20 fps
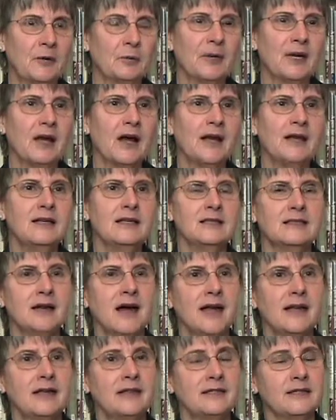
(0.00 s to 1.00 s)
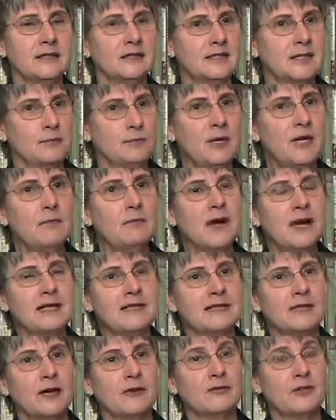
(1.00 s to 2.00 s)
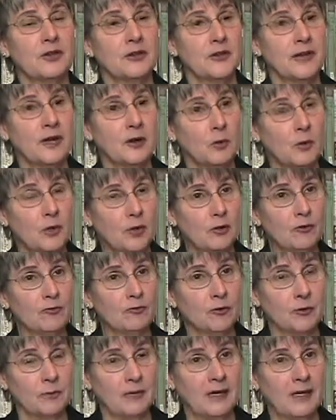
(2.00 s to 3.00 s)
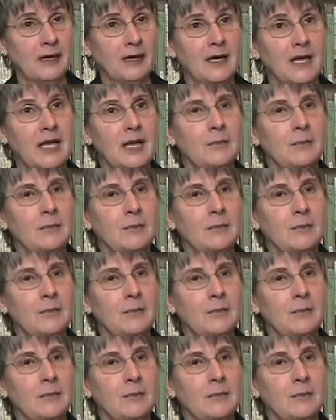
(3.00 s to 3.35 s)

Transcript: but I decided to submit myself to their will for me